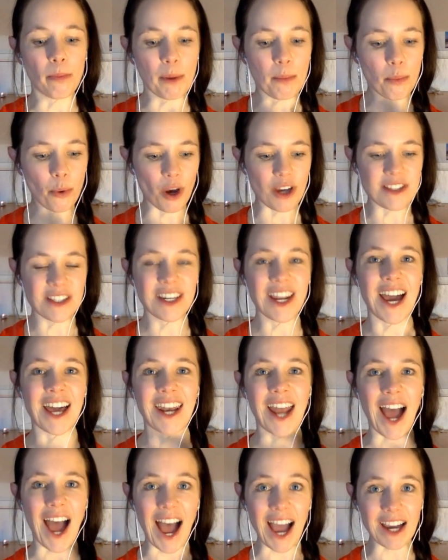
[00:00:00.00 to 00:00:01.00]
be present
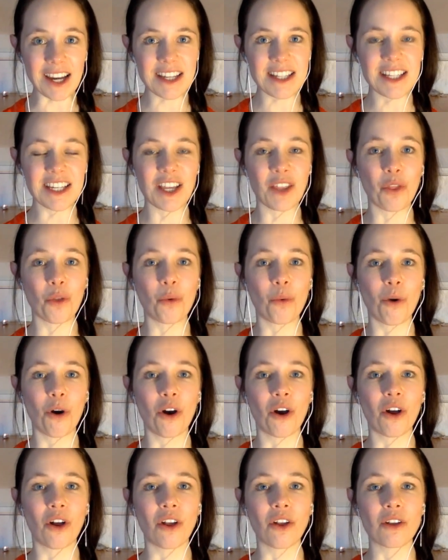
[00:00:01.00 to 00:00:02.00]
and act in the
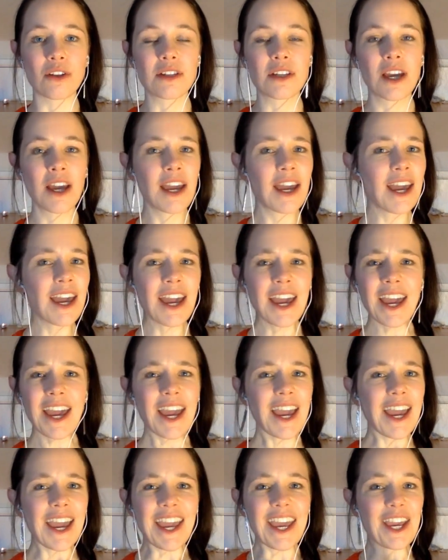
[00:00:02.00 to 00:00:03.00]
world,
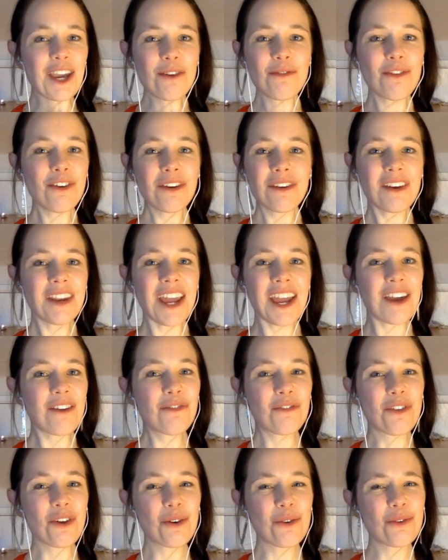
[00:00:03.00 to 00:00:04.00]
even
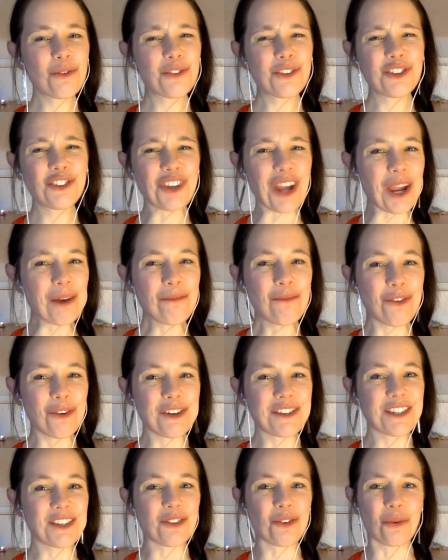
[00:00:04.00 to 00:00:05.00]
if those shame
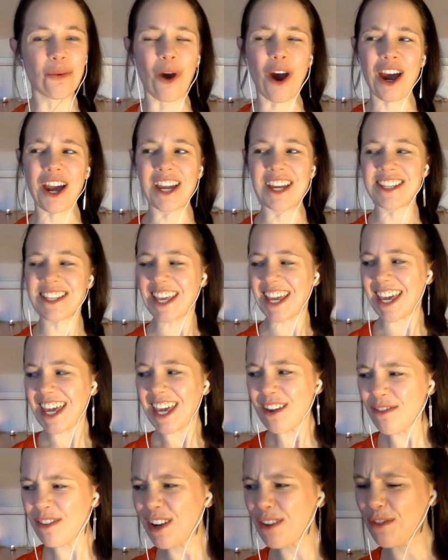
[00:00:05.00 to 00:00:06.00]
voices arise,
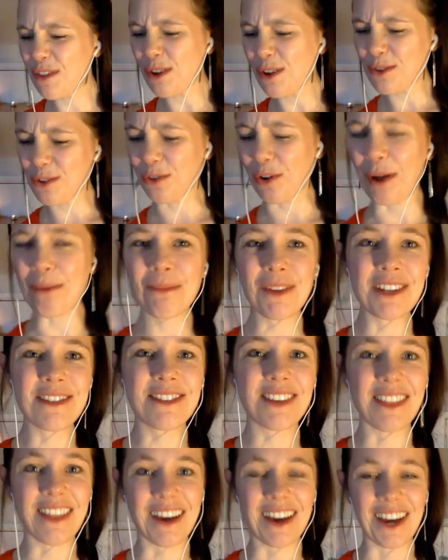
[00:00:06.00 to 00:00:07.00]
even if those gremlins
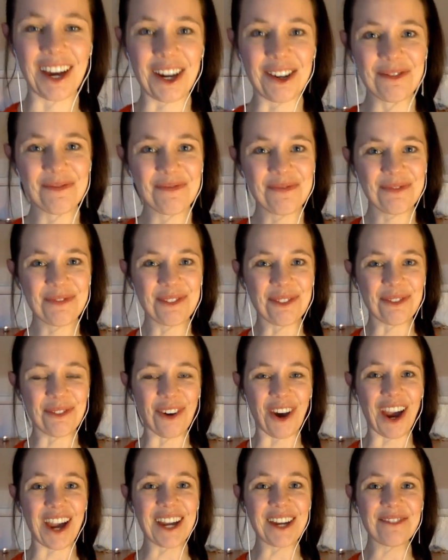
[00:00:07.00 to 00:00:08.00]
are there,
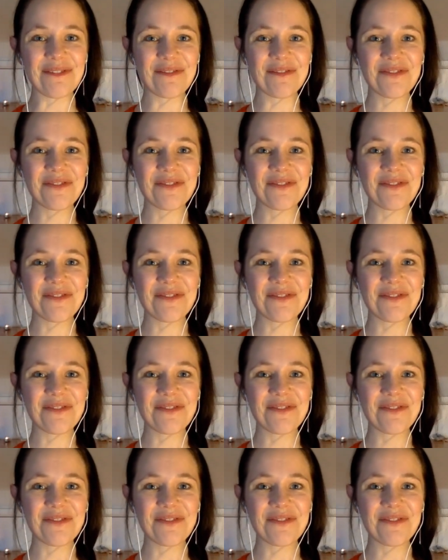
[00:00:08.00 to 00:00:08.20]
right?